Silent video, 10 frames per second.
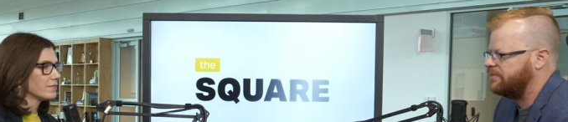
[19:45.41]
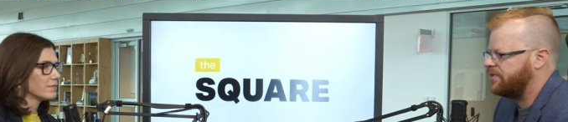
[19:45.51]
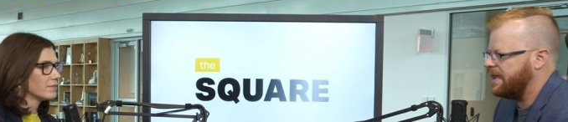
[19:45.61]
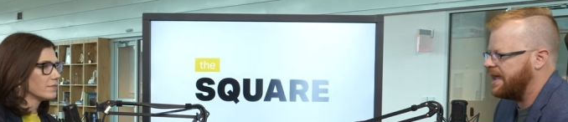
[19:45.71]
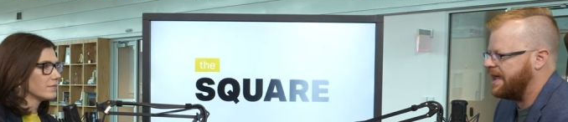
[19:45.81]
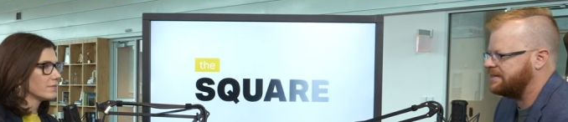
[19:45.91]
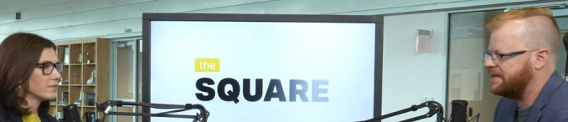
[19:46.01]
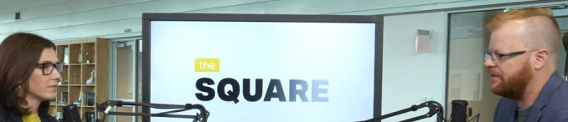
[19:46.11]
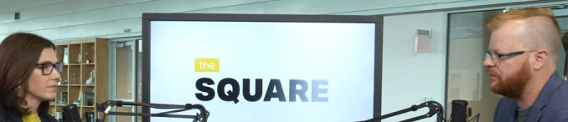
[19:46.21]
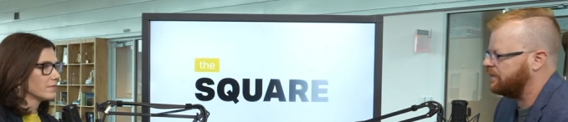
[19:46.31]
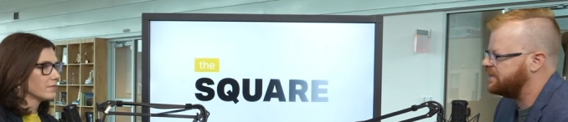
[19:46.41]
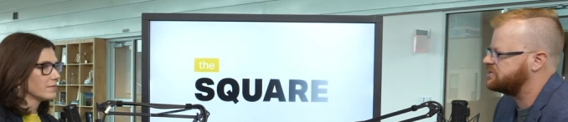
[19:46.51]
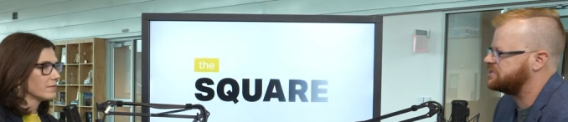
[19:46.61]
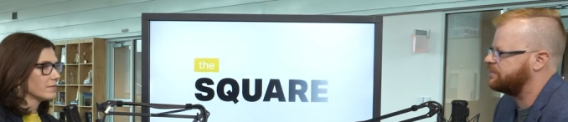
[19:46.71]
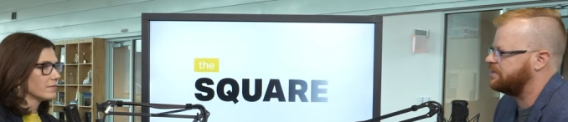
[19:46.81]
Speaker 1: they had that
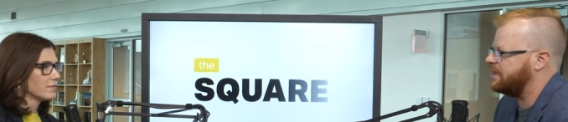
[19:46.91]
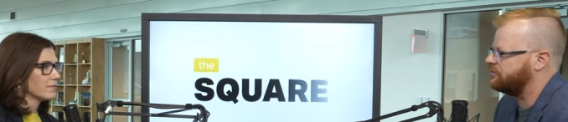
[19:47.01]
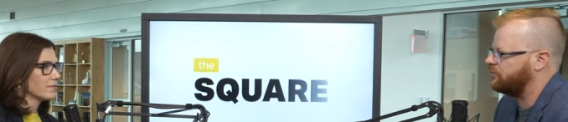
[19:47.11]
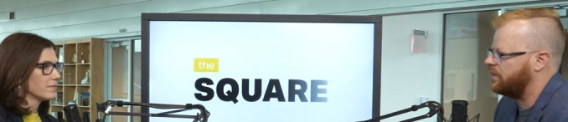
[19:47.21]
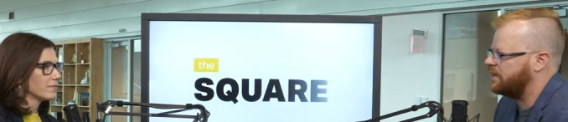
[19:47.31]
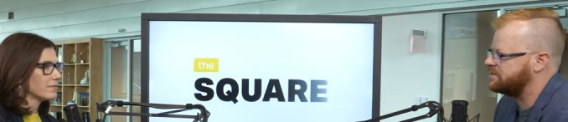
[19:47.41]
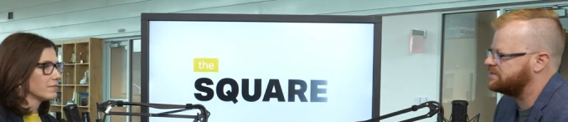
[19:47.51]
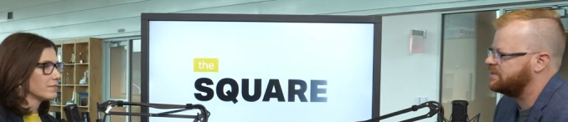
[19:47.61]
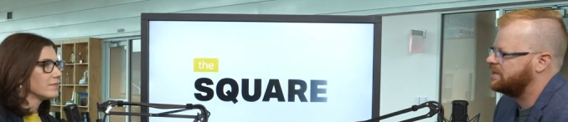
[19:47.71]
relationship and that trust.